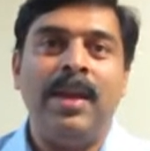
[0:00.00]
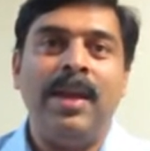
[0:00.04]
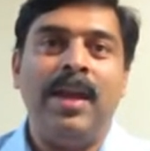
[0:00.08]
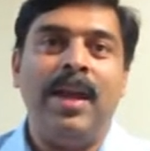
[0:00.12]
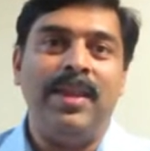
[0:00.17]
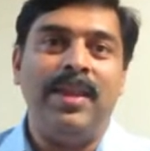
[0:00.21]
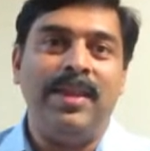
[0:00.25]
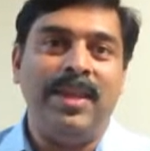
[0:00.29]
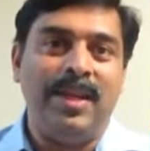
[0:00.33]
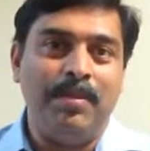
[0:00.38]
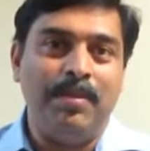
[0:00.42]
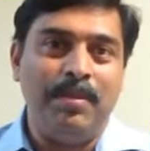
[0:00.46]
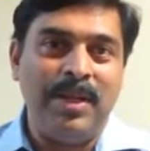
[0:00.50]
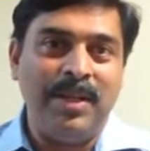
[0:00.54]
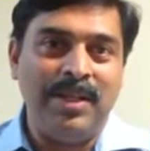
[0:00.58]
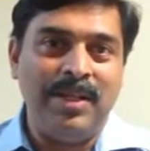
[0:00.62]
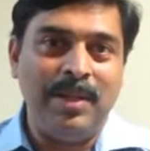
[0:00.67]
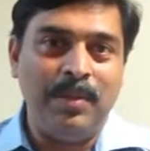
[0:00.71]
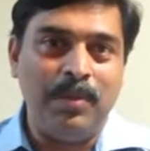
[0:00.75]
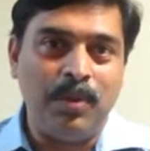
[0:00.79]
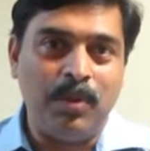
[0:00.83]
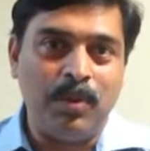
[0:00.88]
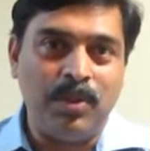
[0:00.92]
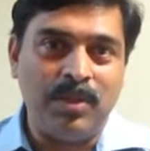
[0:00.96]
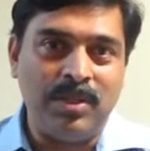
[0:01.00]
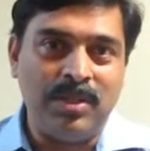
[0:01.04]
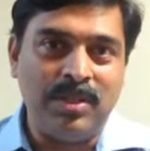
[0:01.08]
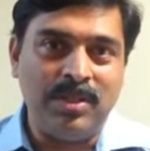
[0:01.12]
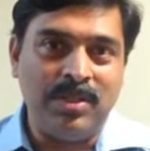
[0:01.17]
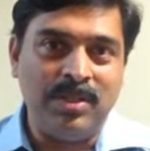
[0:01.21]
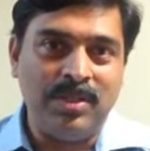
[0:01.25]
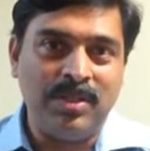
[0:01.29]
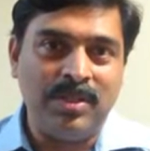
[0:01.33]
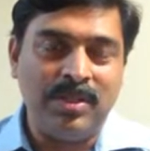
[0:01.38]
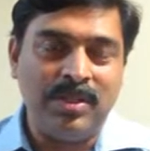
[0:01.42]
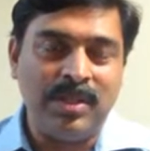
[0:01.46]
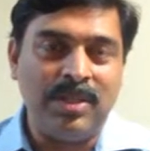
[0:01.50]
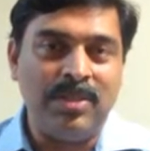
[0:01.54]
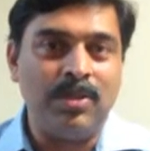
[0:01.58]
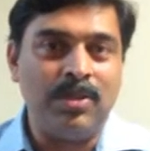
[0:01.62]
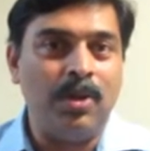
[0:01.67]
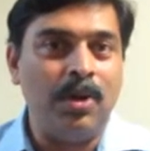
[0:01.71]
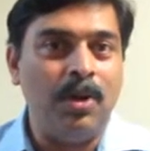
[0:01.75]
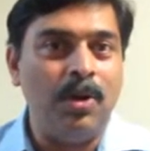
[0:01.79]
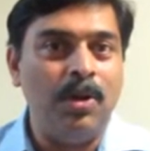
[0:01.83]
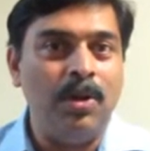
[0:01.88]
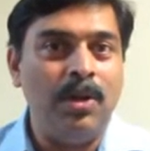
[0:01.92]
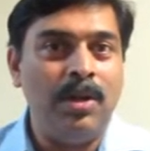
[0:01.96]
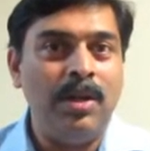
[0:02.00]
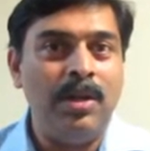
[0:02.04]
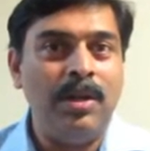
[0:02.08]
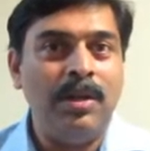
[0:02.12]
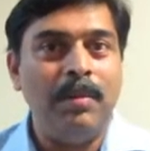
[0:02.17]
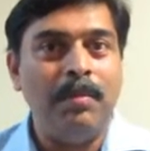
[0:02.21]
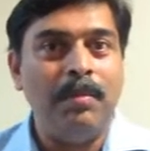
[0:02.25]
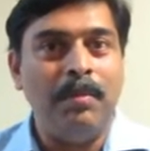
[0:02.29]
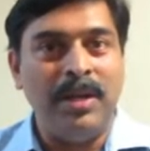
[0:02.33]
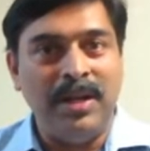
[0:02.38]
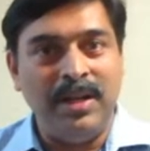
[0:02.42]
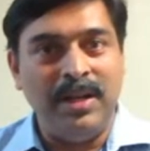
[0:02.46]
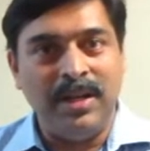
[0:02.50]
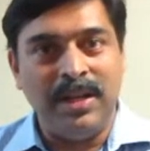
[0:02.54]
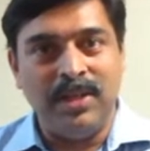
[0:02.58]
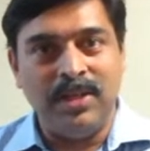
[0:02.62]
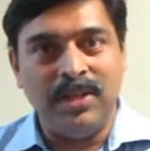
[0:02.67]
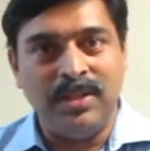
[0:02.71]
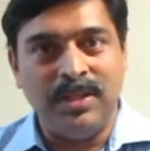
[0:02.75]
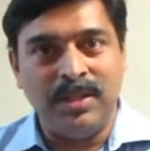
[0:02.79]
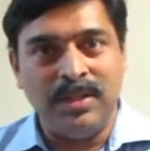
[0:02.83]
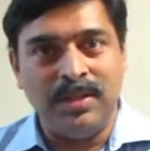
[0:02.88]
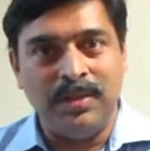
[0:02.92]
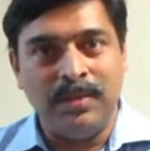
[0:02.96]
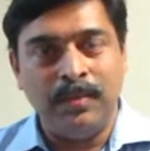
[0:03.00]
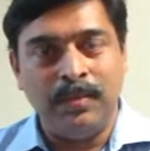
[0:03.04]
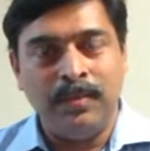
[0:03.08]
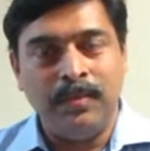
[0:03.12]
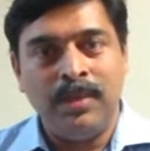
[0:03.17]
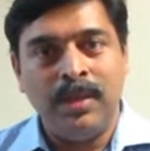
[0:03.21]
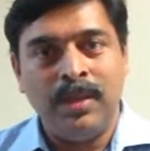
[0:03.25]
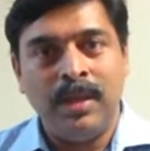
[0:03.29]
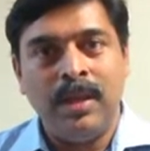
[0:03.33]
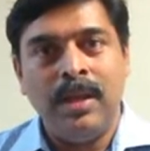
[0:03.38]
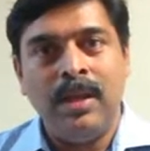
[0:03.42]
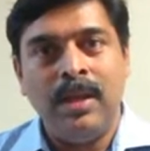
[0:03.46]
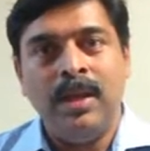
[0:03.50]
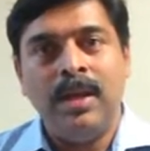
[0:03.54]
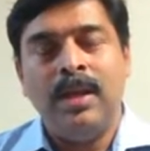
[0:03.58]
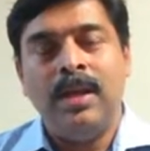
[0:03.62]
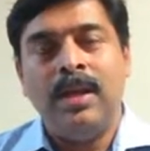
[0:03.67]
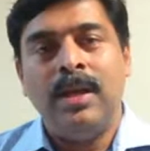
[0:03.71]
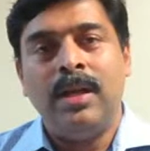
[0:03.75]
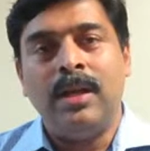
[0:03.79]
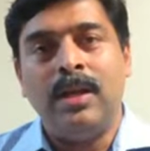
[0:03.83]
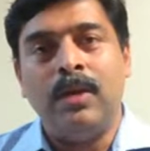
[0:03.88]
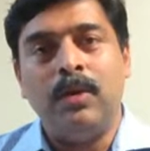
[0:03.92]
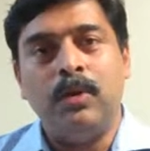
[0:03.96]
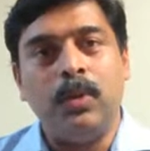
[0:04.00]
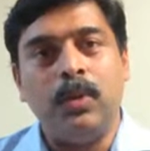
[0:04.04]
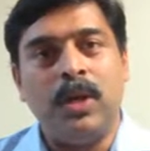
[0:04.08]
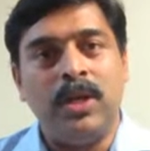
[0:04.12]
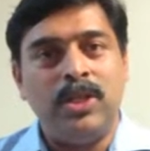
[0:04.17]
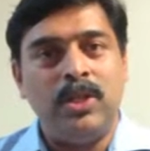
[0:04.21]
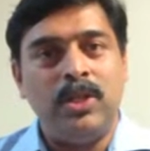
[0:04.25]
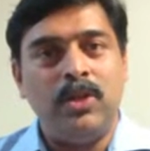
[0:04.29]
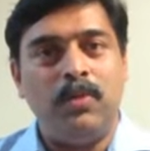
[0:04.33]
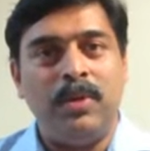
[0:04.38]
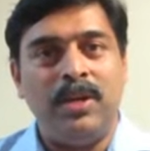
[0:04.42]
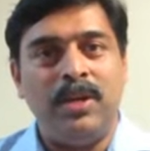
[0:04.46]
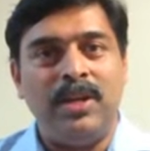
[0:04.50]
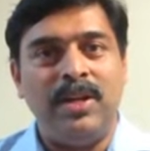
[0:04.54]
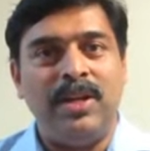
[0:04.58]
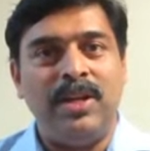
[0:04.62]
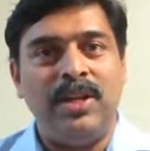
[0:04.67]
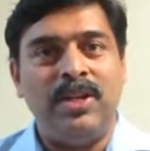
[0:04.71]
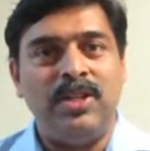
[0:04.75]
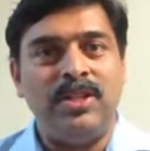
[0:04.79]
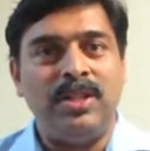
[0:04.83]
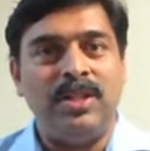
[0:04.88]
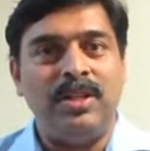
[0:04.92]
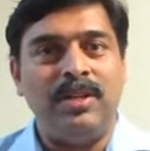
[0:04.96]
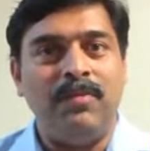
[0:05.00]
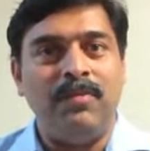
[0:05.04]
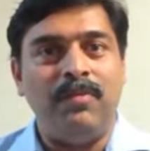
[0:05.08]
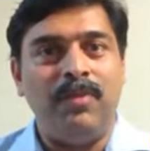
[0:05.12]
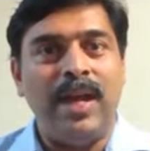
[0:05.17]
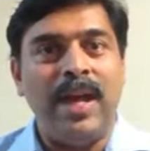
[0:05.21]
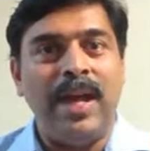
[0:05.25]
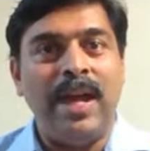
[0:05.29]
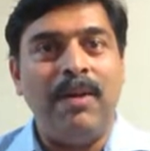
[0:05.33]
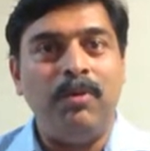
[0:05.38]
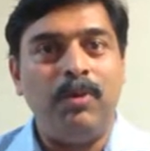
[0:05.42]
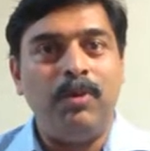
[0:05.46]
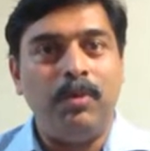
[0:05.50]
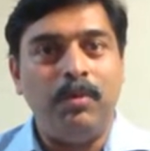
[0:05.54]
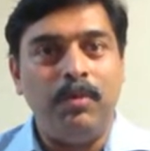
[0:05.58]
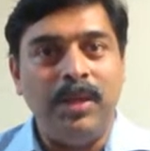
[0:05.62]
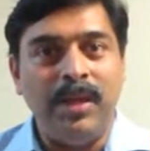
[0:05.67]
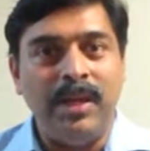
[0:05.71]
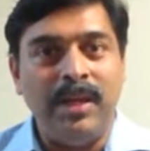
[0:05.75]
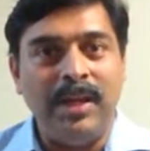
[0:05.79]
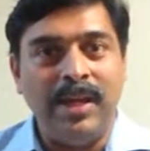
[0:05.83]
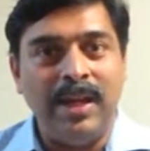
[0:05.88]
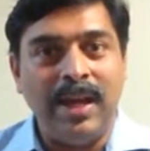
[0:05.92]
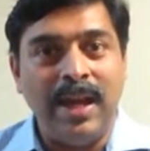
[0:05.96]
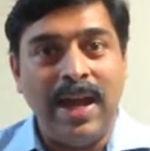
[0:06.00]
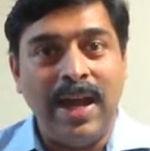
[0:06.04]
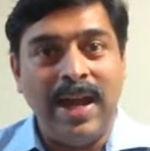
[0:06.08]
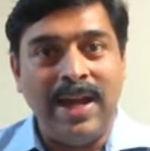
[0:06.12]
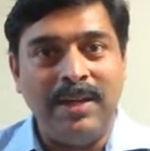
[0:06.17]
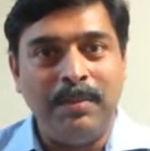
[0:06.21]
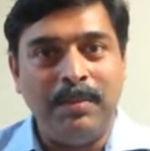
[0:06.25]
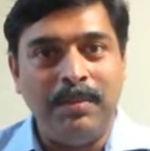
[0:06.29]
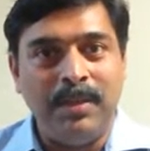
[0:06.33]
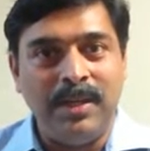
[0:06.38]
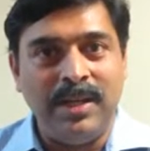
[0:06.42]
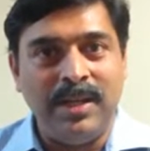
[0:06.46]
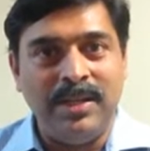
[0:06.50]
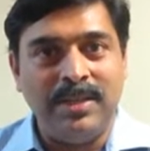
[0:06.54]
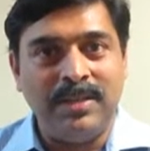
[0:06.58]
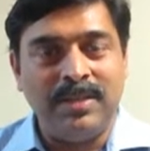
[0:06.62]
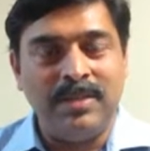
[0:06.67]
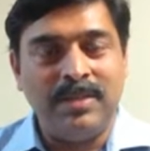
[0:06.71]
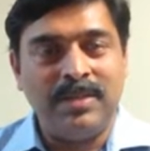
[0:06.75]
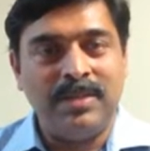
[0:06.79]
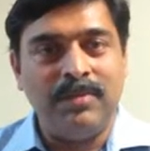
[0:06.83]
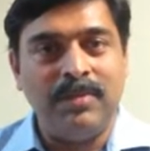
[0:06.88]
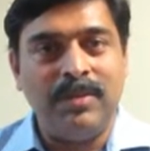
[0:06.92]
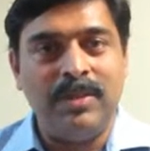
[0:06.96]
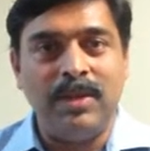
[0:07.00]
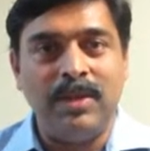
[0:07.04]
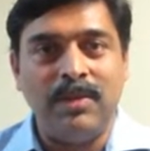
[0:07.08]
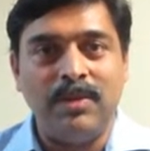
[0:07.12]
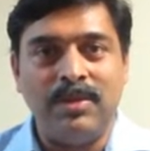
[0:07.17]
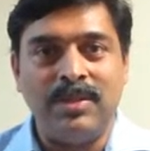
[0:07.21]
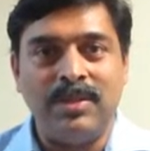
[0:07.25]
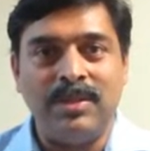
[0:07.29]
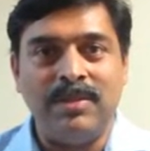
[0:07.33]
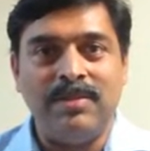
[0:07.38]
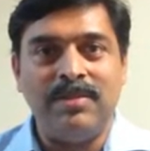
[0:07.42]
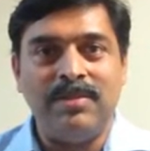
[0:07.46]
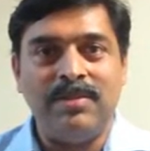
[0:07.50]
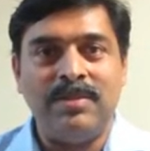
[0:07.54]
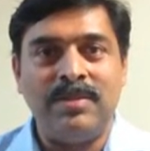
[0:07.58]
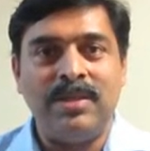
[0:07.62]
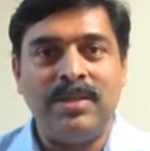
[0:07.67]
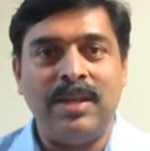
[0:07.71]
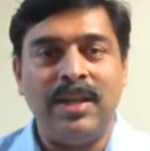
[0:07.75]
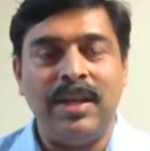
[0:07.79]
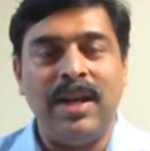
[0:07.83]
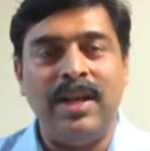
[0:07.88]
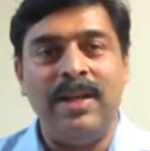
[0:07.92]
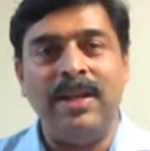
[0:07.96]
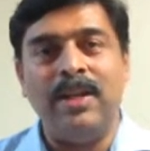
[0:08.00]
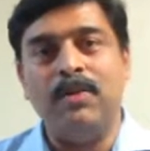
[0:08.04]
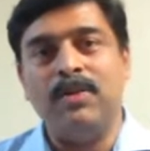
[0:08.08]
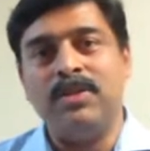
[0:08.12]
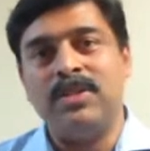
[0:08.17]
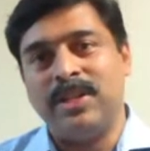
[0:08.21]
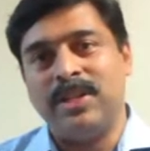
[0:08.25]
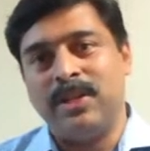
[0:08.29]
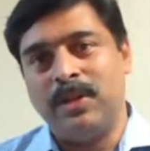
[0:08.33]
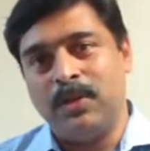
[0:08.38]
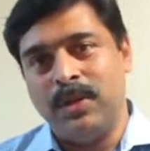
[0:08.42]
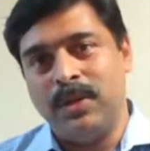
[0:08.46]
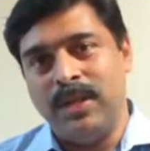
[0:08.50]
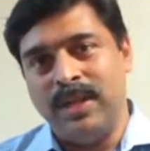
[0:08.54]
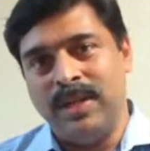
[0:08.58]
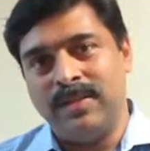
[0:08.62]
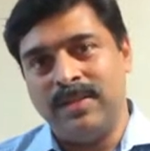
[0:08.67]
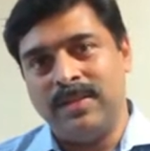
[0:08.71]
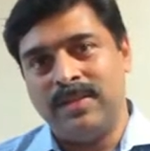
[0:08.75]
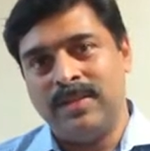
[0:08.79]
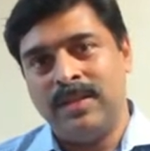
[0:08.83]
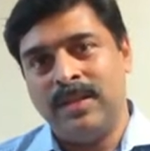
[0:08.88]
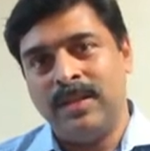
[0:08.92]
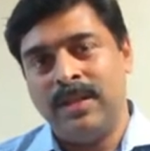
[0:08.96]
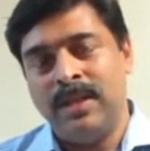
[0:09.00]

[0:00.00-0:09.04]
And that mental process is called meditation. Now, to achieve meditation, we have to be at peace with ourselves and our surroundings.